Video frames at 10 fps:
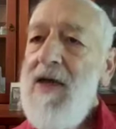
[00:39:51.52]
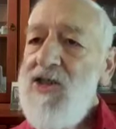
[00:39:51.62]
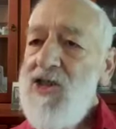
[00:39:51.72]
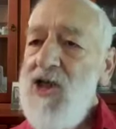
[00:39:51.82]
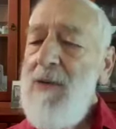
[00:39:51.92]

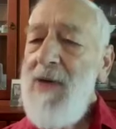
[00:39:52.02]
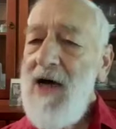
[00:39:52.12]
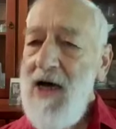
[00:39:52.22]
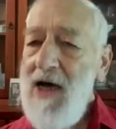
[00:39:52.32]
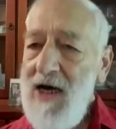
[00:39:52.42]
Some
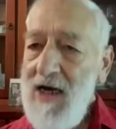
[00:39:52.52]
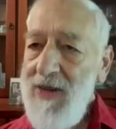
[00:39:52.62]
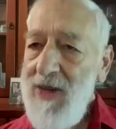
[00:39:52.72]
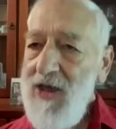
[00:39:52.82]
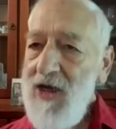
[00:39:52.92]
are, I
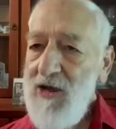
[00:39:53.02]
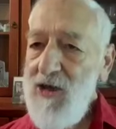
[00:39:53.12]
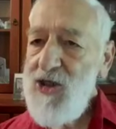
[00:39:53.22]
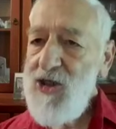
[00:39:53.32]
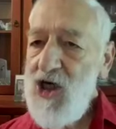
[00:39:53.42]
think,
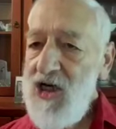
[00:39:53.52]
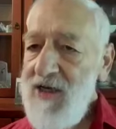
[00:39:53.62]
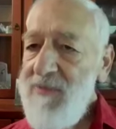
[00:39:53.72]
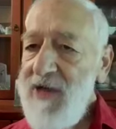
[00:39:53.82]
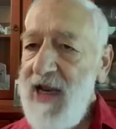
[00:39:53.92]
on the
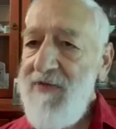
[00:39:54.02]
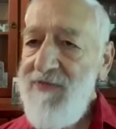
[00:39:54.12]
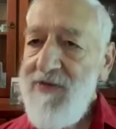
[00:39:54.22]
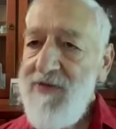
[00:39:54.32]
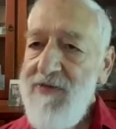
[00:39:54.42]
journey, but
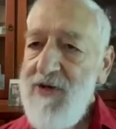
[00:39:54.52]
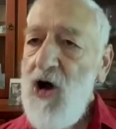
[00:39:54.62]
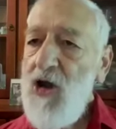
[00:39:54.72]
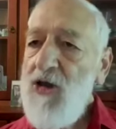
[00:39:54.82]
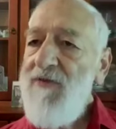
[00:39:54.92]
haven't
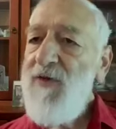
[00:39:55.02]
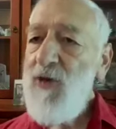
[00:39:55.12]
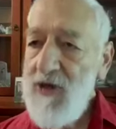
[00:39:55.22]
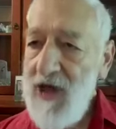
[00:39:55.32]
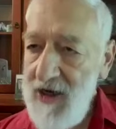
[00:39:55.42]
gone the
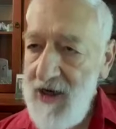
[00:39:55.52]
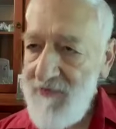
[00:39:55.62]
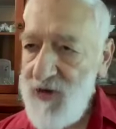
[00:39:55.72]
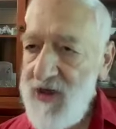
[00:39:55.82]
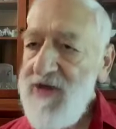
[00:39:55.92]
full carnivore